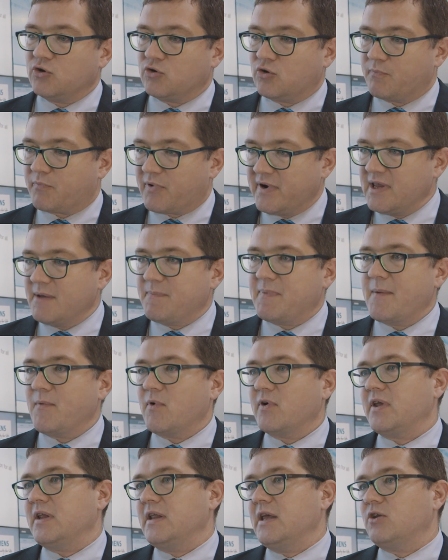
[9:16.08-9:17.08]
to bring the people
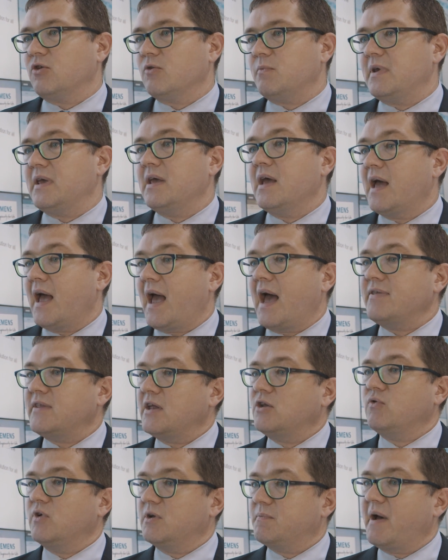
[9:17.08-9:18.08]
where they need to be, and
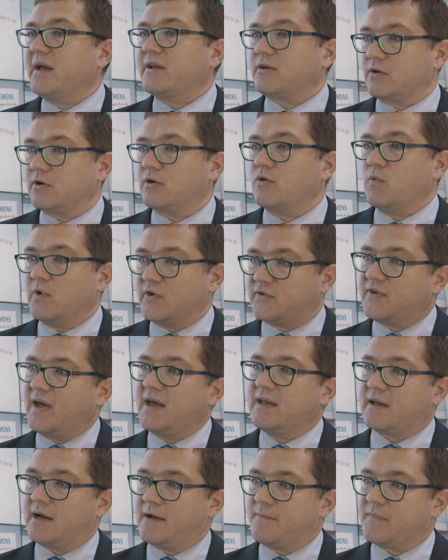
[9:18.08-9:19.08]
they do it better with
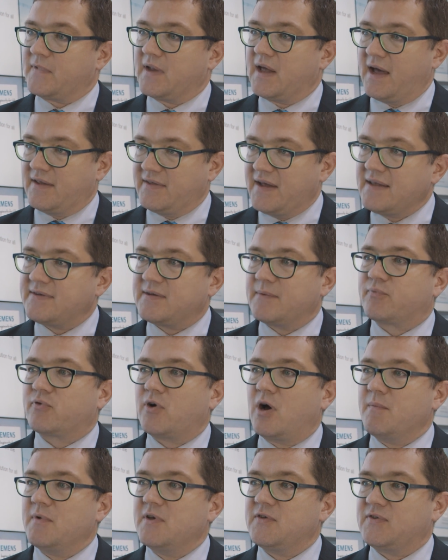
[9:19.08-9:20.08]
data. And that's a
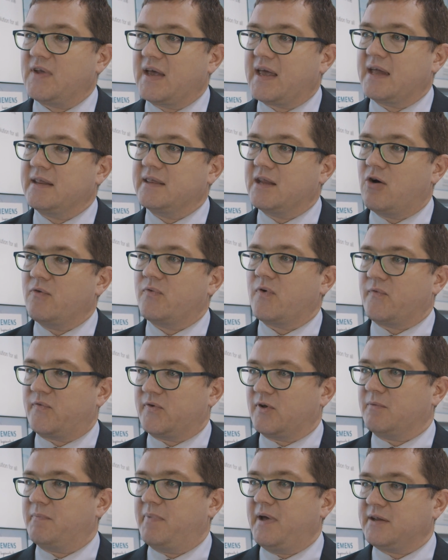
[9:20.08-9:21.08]
promise they can now
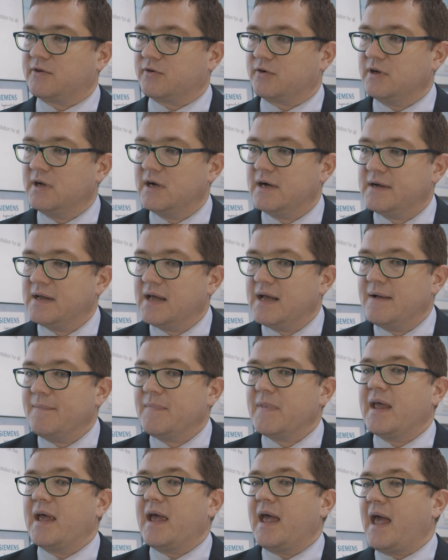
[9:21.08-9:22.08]
fulfill better,
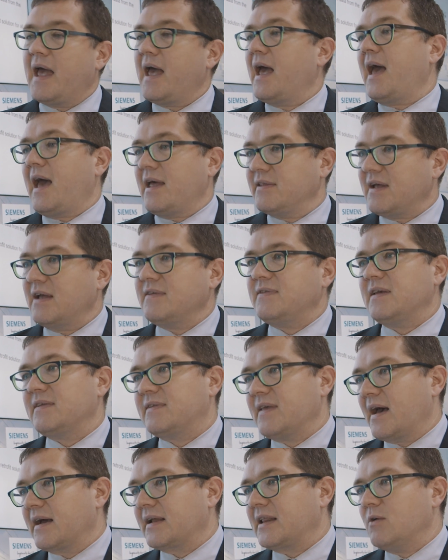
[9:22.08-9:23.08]
and that's
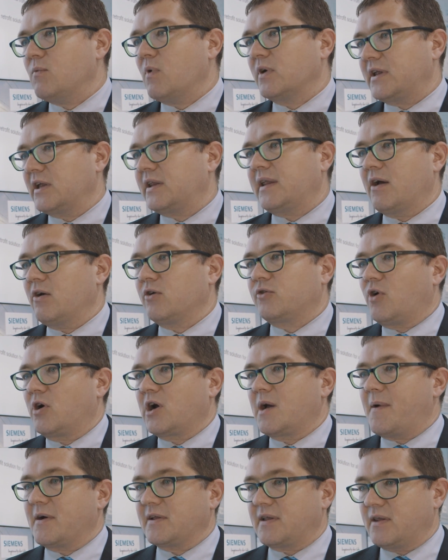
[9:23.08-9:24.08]
exactly what they
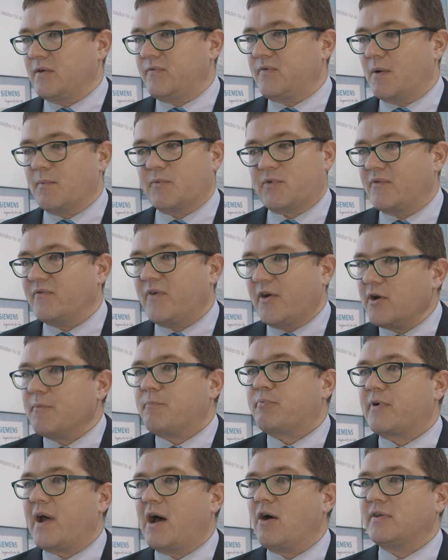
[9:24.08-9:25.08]
talk about in the film. So I'm very
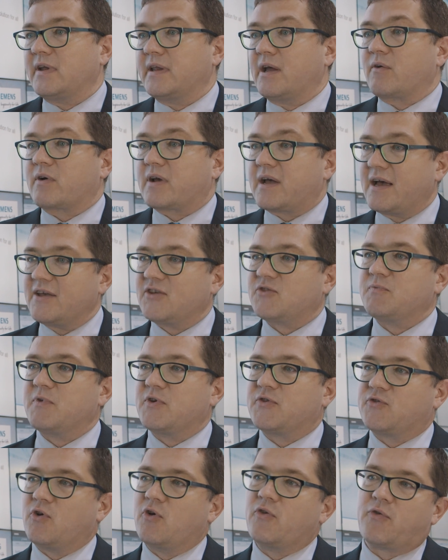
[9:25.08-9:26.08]
proud that our customer
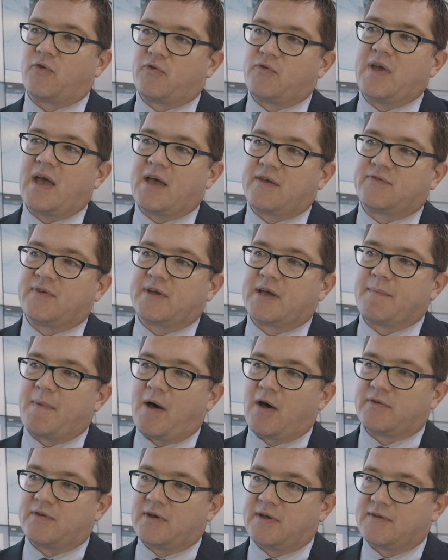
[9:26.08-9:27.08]
is so enthusiastic
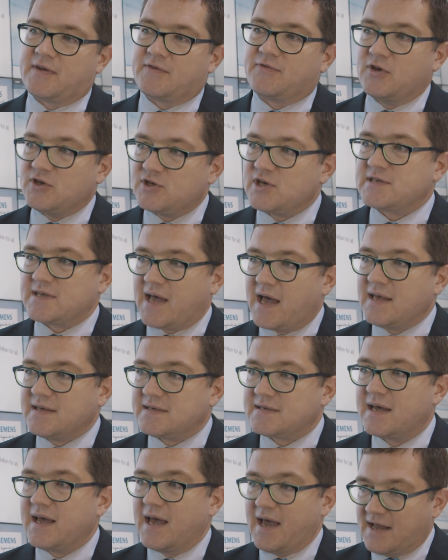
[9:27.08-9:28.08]
about this. It's not just
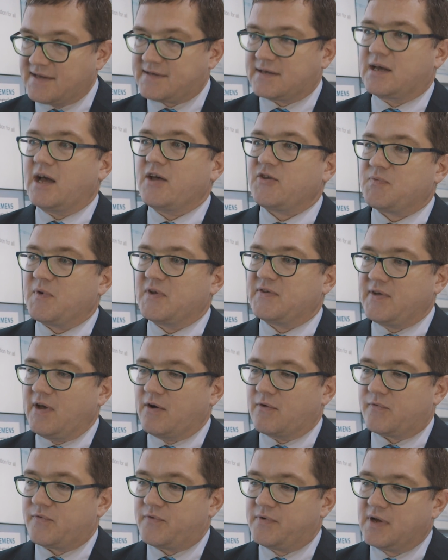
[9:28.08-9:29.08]
us, it's the customer
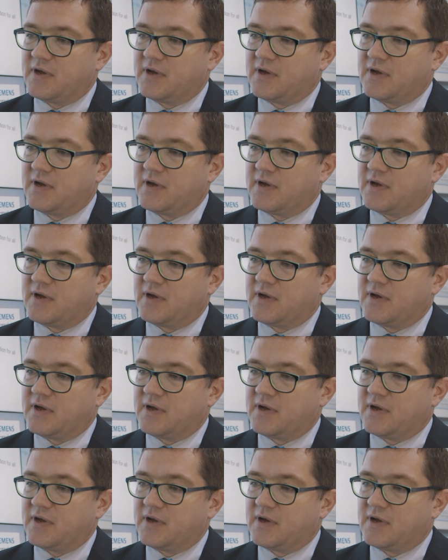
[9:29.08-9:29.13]
itself.